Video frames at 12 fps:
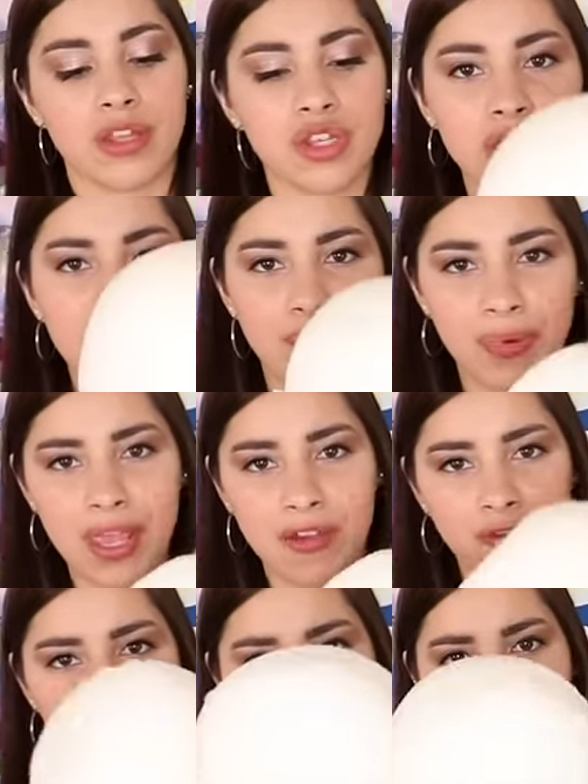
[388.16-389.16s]
It's just a big
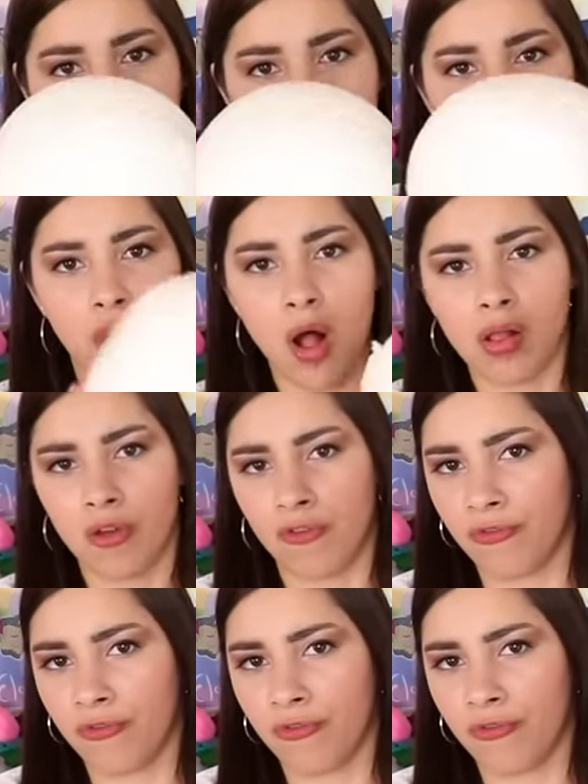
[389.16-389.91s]
fat ball of